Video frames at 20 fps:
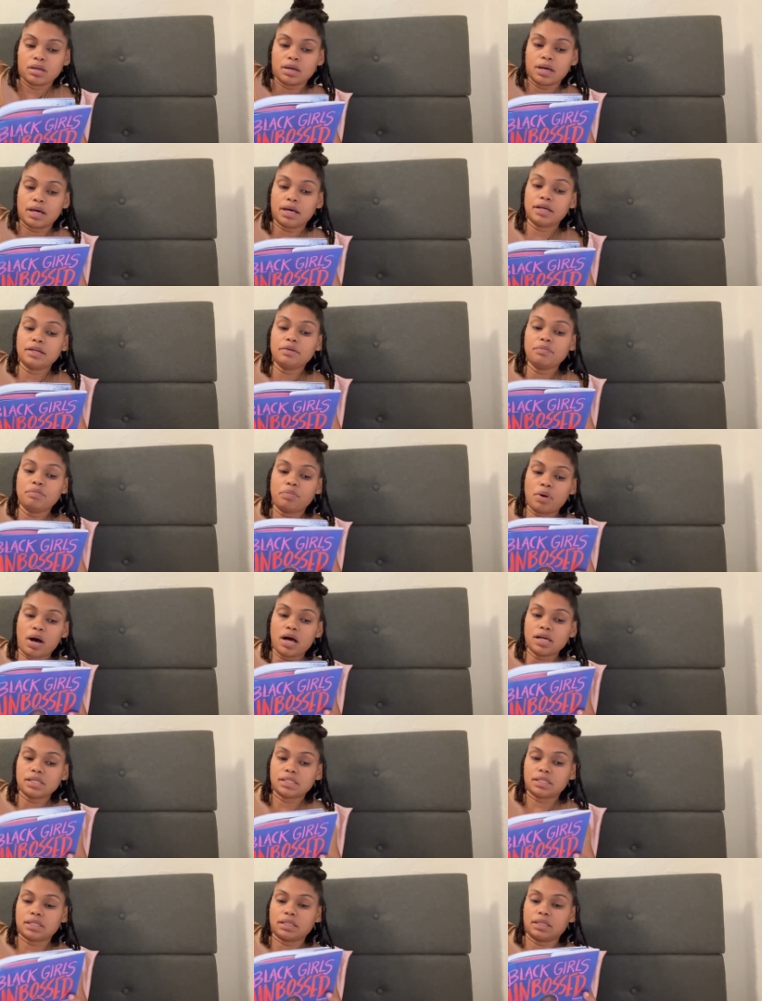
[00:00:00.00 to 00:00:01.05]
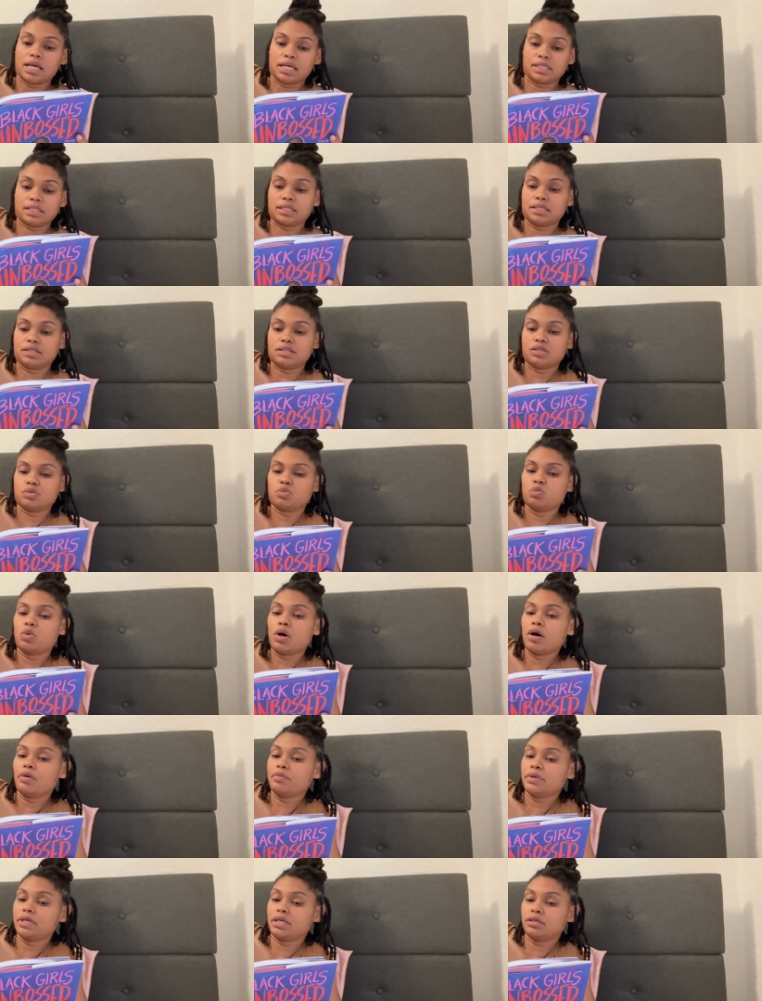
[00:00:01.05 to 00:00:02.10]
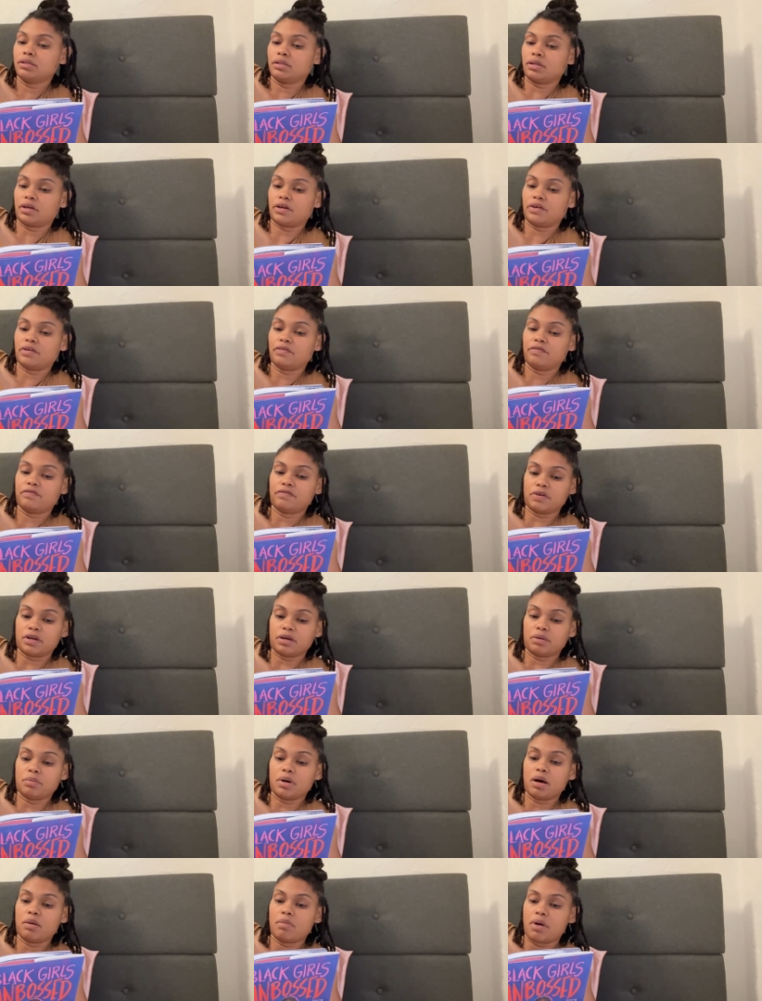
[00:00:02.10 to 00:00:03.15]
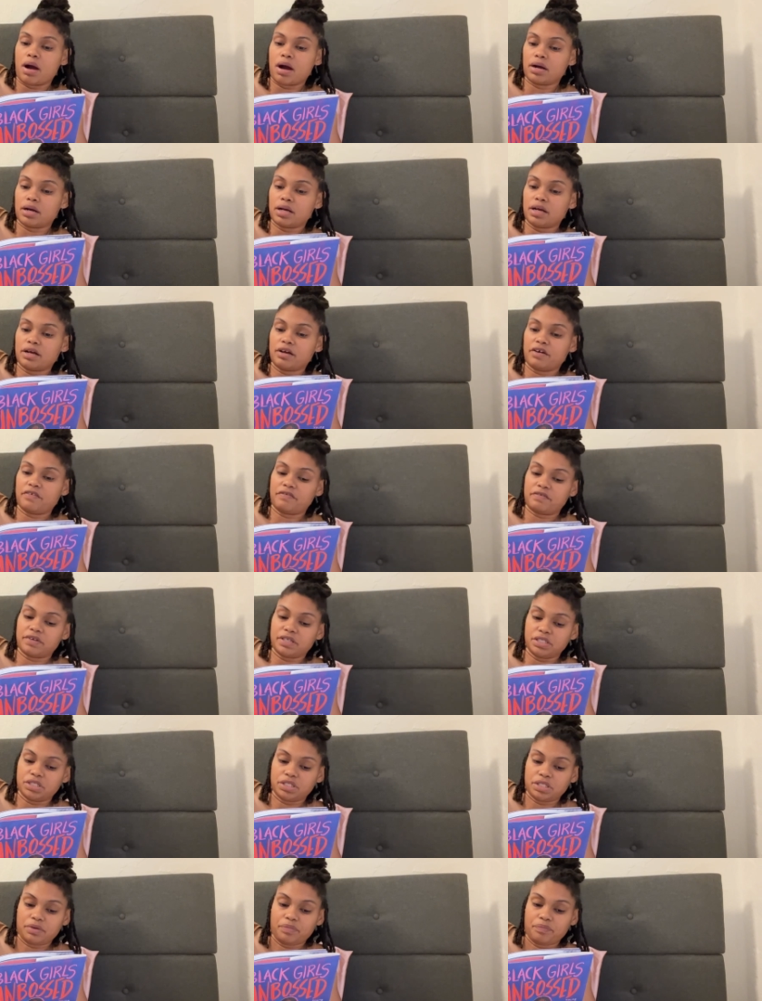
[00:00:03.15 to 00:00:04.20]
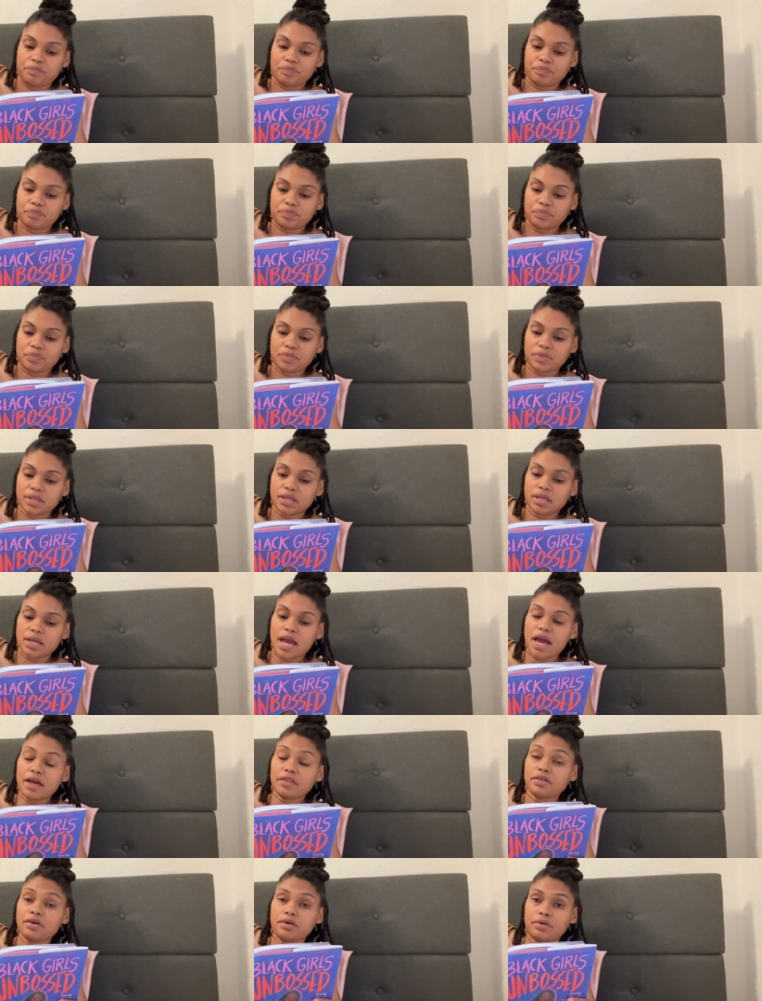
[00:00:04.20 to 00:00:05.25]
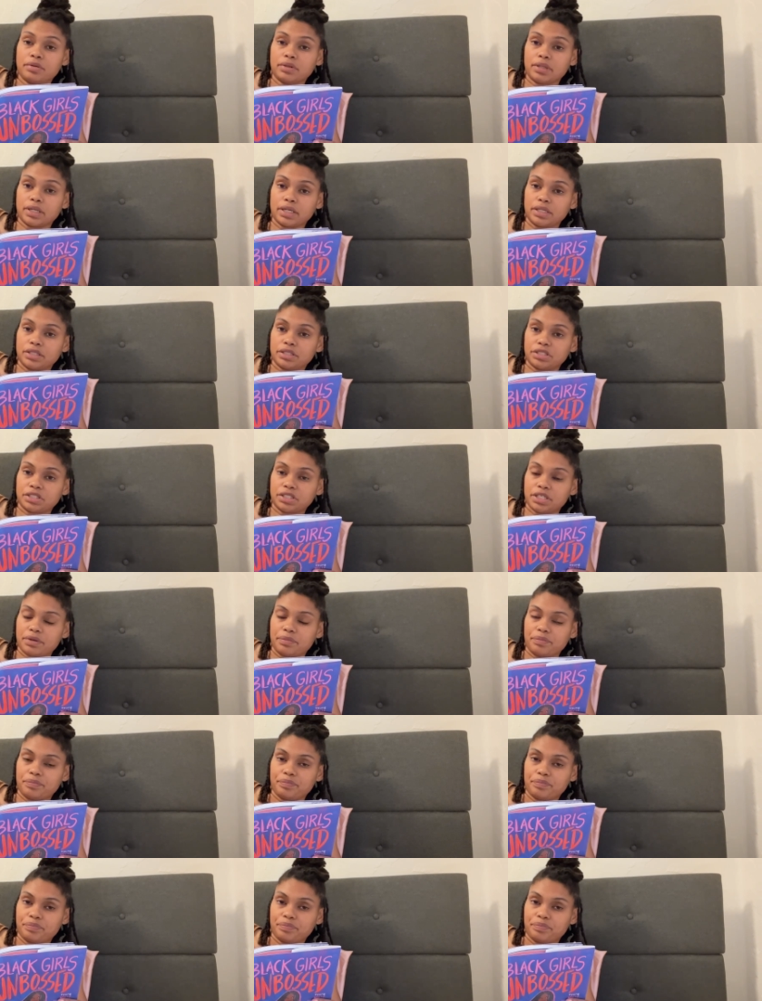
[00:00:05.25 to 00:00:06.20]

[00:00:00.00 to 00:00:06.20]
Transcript: Unbossed lessons, what we can learn from Amara of Fiji. Ethical leadership.